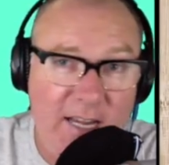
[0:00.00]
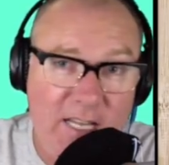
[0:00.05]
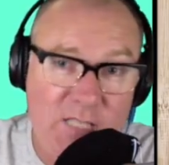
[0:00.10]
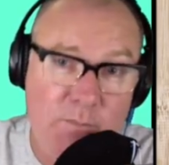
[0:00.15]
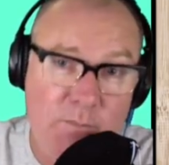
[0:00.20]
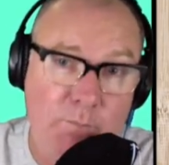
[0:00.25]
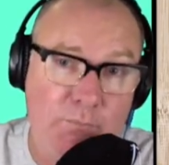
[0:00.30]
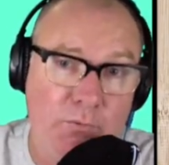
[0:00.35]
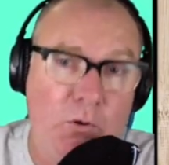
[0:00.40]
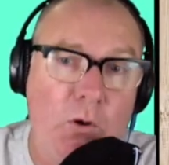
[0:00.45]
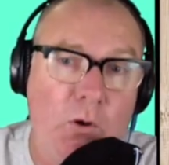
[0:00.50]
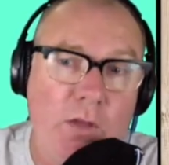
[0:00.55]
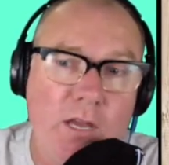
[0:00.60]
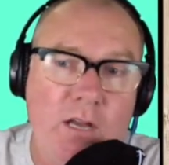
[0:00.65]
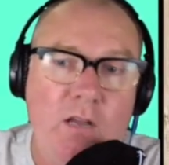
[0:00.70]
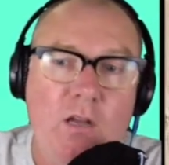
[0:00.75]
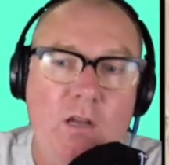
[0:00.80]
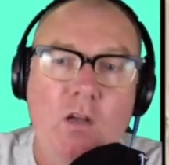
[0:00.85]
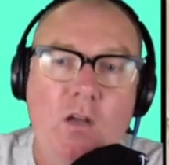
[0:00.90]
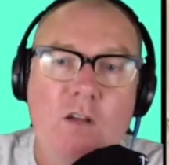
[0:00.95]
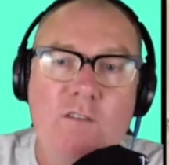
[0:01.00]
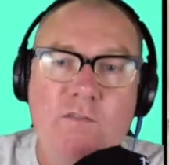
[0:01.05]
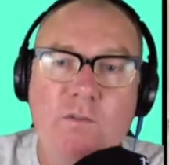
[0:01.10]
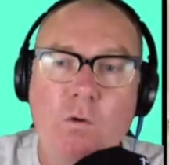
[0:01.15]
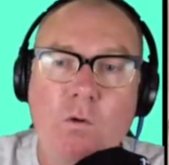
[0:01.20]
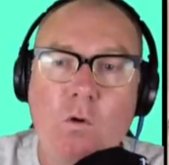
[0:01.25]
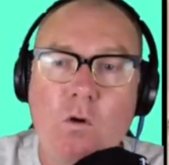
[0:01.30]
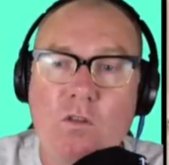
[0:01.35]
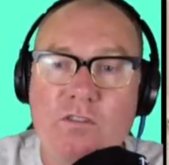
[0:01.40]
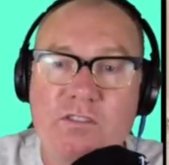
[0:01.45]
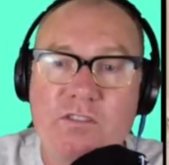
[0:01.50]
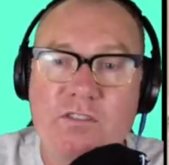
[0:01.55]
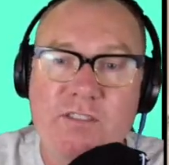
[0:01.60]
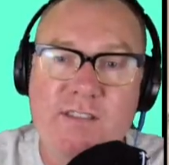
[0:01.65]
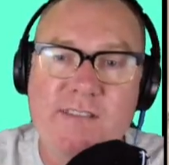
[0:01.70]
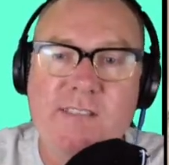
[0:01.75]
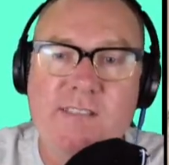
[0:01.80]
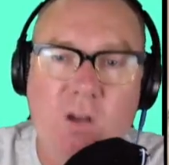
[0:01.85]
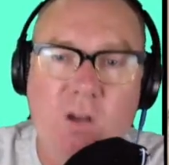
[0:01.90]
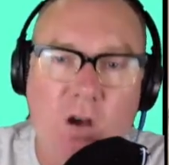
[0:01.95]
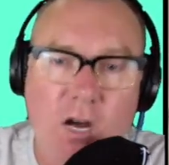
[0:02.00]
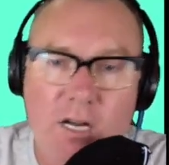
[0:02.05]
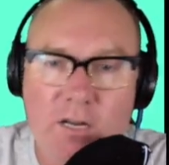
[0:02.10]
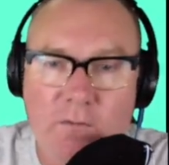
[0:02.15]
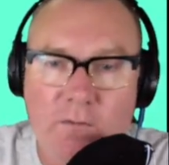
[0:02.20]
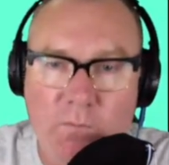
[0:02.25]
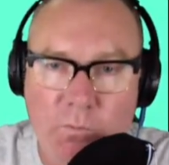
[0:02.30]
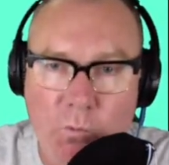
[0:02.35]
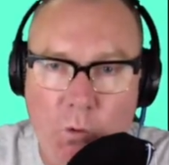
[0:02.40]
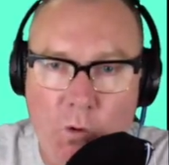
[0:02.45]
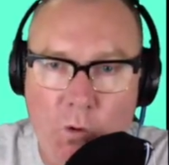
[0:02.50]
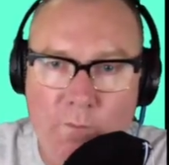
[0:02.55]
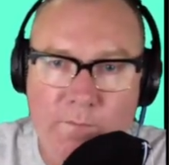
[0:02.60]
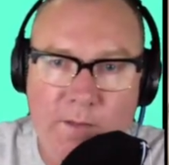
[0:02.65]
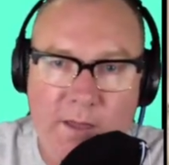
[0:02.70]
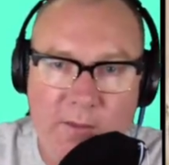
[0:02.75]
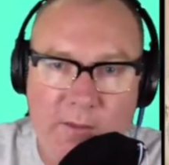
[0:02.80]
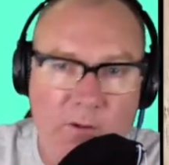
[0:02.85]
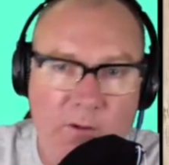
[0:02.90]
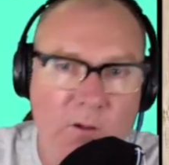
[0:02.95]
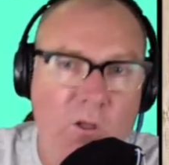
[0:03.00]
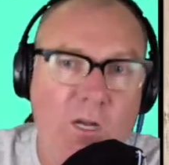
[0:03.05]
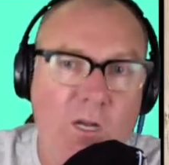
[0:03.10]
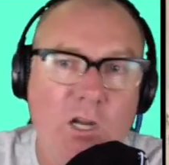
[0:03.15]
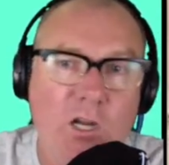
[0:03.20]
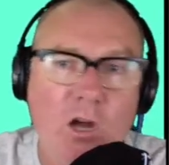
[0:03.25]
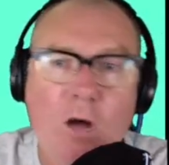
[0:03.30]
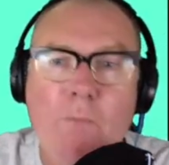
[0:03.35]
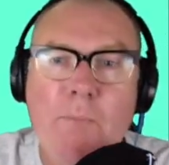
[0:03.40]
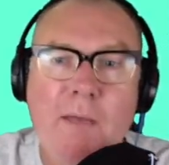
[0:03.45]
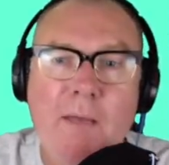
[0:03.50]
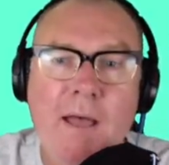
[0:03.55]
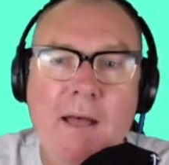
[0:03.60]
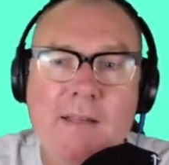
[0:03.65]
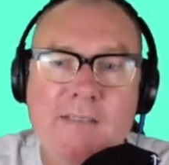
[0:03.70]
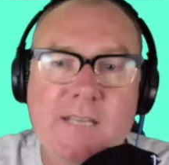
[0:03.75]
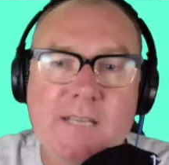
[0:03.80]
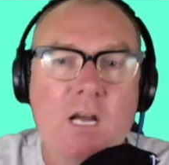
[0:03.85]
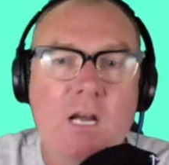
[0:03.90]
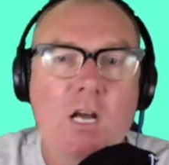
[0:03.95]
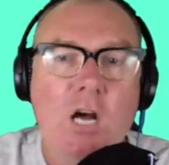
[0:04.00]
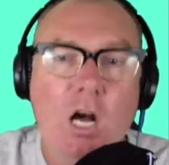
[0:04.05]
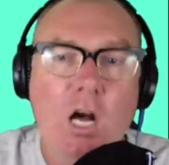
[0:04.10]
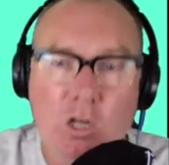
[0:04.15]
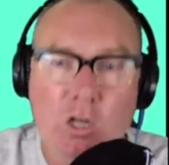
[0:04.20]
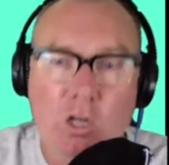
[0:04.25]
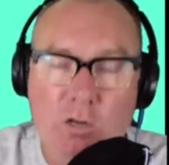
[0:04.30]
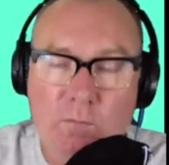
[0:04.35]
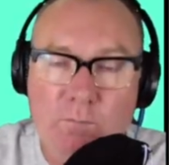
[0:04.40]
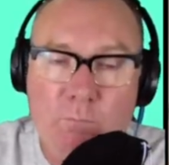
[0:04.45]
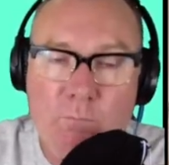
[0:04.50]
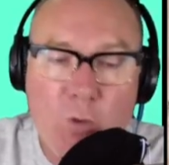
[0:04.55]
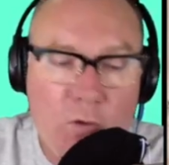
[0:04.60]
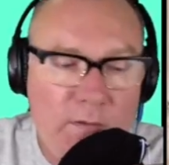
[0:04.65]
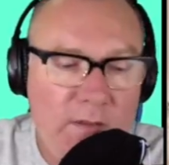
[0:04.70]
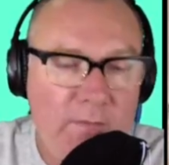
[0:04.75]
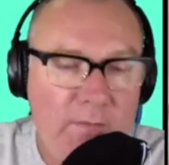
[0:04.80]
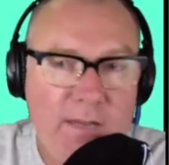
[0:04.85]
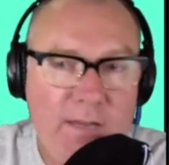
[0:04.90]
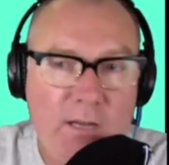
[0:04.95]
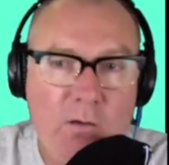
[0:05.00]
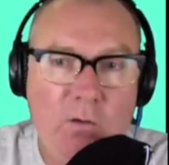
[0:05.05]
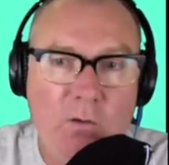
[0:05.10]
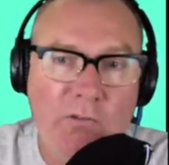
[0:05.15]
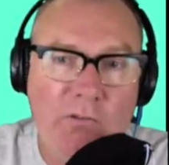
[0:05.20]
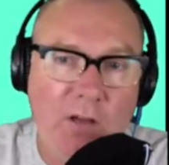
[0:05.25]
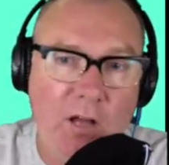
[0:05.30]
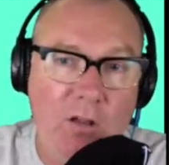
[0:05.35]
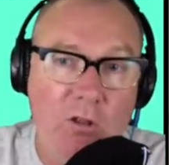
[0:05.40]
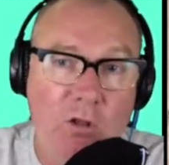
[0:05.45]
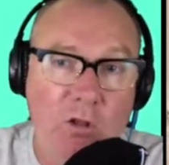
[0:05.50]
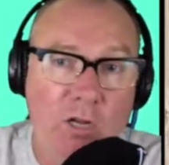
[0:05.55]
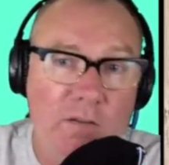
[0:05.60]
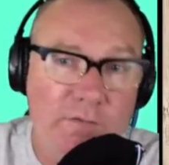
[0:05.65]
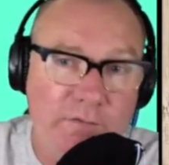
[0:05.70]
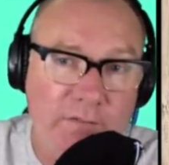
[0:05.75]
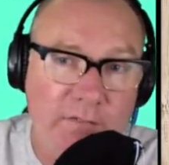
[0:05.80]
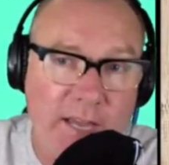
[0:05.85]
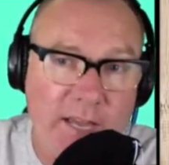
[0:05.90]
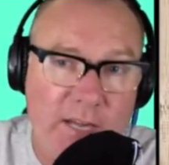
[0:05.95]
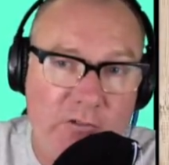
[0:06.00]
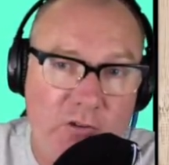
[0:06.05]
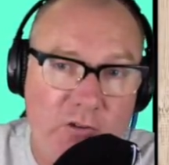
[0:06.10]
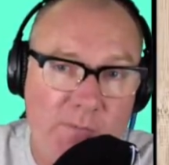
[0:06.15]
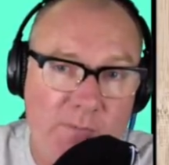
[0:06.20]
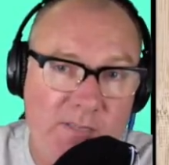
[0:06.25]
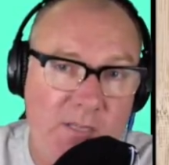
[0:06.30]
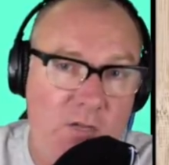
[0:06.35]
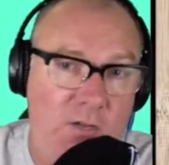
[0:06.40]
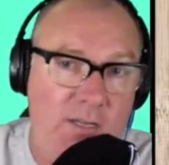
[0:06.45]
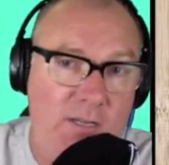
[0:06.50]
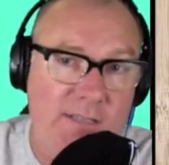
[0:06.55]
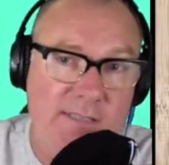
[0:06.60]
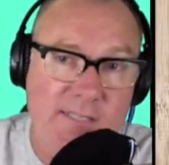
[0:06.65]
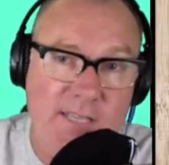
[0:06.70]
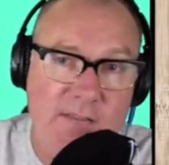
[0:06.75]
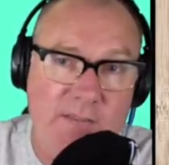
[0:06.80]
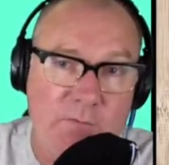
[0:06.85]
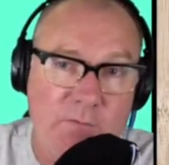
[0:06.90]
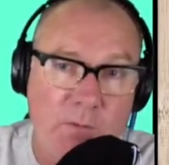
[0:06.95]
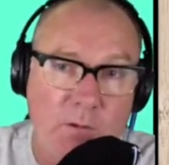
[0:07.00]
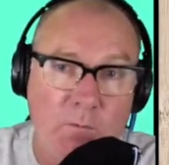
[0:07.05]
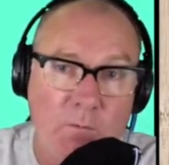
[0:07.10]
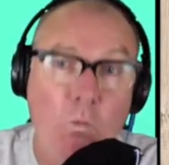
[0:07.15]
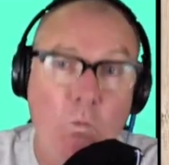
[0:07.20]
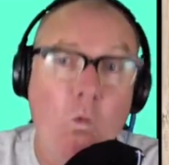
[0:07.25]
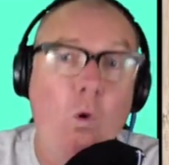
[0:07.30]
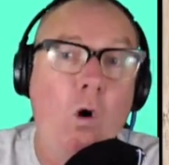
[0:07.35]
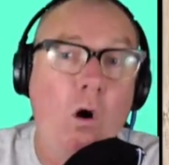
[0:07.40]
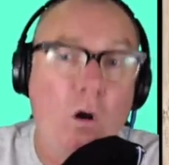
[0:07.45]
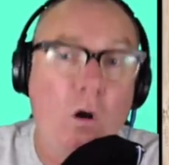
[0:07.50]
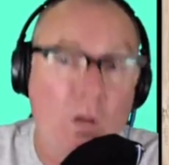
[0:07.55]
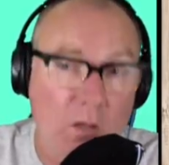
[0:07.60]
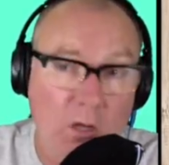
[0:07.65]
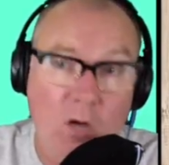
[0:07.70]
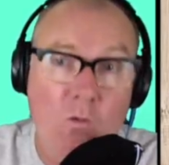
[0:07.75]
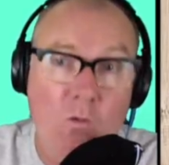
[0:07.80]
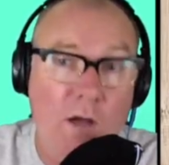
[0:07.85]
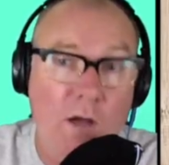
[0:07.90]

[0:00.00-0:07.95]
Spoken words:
is brilliant for this kind of warfare. There are a lot of compounds, a lot of moving vehicles, a lot of flare drops that you can see from a long way